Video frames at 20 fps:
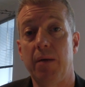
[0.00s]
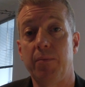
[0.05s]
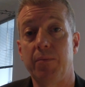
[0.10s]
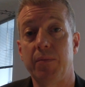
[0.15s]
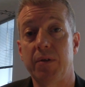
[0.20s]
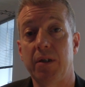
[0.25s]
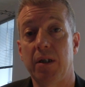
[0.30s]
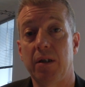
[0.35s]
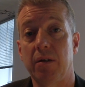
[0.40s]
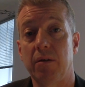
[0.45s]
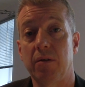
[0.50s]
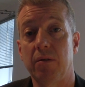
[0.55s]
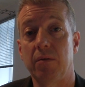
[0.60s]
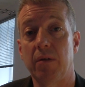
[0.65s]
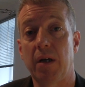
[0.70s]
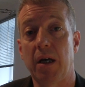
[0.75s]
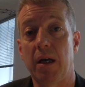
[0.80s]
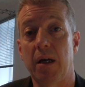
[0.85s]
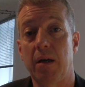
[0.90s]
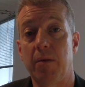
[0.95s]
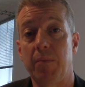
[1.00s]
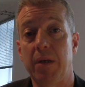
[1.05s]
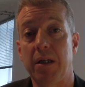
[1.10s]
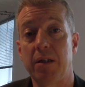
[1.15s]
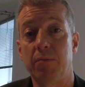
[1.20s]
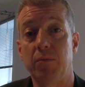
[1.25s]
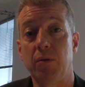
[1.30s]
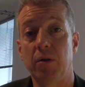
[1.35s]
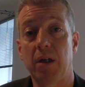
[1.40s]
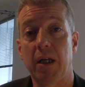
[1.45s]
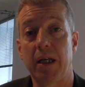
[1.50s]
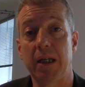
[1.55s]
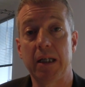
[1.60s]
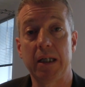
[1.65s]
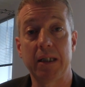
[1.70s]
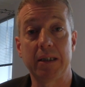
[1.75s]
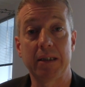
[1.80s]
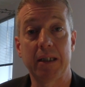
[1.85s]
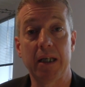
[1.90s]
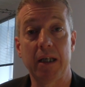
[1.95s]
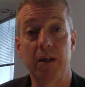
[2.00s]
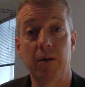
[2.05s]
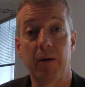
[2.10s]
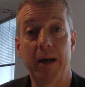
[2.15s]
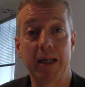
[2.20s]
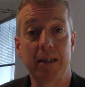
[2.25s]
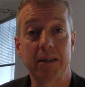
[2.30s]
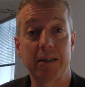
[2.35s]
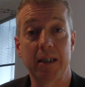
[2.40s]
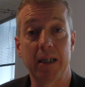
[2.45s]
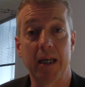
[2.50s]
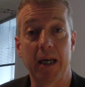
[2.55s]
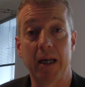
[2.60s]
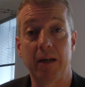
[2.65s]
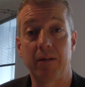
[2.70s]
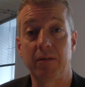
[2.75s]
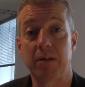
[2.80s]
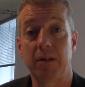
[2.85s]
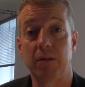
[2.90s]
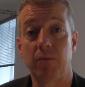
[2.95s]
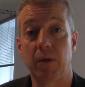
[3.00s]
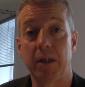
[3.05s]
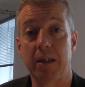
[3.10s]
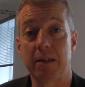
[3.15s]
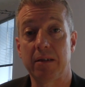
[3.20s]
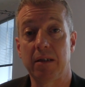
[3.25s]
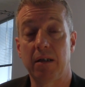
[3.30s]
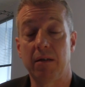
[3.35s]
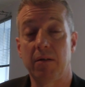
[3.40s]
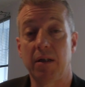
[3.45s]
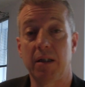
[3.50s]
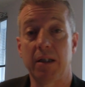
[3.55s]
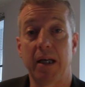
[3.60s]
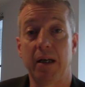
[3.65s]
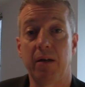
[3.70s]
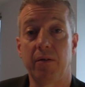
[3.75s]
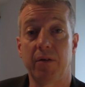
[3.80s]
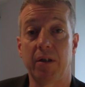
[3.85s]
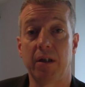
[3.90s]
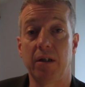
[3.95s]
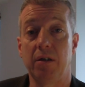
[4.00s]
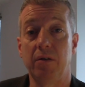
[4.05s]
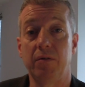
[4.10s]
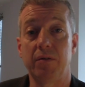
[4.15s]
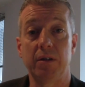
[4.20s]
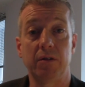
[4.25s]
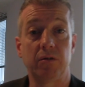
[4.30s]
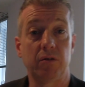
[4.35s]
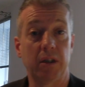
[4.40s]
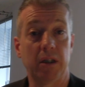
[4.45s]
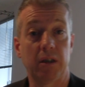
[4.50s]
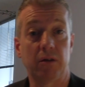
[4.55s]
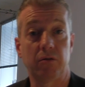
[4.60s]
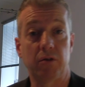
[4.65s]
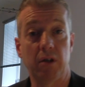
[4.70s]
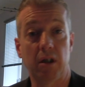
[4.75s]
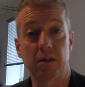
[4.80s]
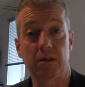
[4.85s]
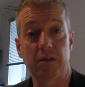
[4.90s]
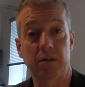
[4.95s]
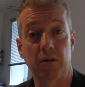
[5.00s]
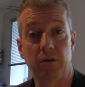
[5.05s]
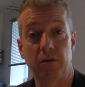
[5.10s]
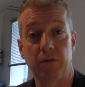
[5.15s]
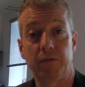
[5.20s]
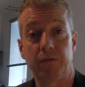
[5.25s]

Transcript: So it's more likely to get you acting out in ways that are unhealthy, using drink or drugs or